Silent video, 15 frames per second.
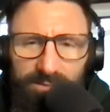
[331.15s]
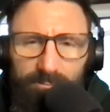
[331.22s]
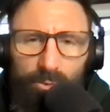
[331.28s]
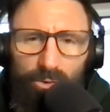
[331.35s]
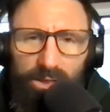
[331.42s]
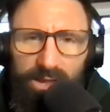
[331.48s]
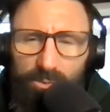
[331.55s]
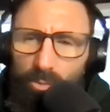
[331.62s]
I'm
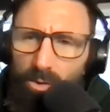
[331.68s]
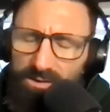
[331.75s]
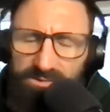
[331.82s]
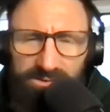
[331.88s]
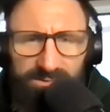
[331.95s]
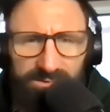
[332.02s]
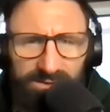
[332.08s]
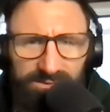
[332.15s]
more like
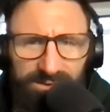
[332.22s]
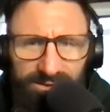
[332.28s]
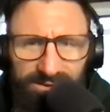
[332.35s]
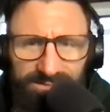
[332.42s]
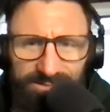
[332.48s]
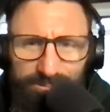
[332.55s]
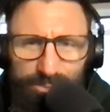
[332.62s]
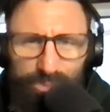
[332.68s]
watching
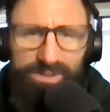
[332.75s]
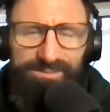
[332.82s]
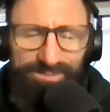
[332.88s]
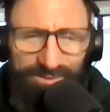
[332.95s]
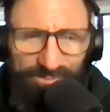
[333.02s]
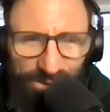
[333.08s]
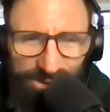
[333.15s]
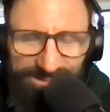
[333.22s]
TikTok than putting
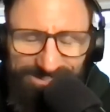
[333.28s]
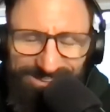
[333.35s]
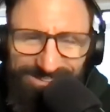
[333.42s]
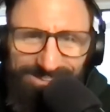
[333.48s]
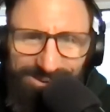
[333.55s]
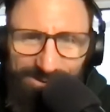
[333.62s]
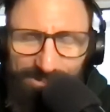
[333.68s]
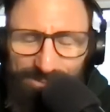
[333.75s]
stuff on TikTok,